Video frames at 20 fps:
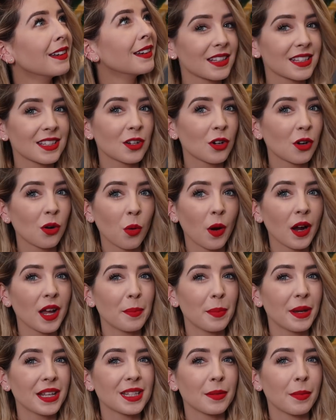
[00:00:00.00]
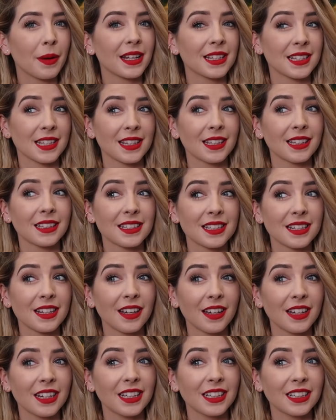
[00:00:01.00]
It's not quite a pitter-patter, that's
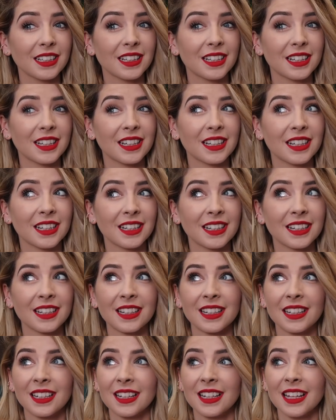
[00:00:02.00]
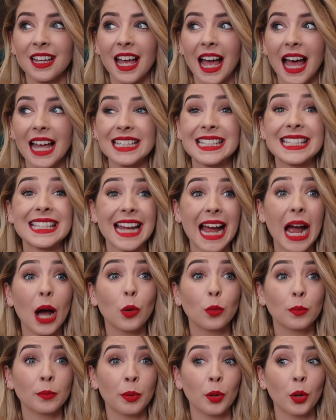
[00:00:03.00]
like a
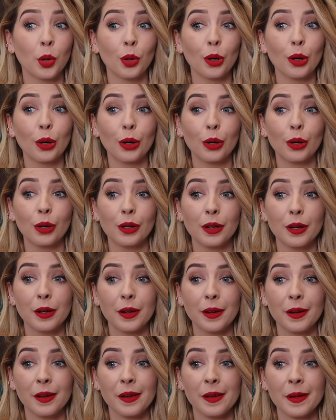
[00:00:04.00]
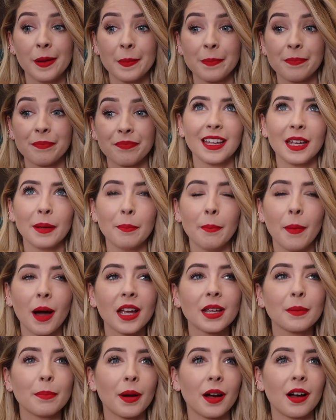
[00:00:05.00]
downpour. It
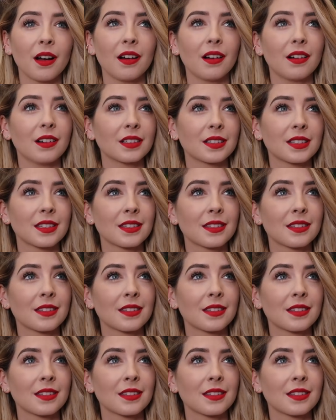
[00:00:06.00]
might pass.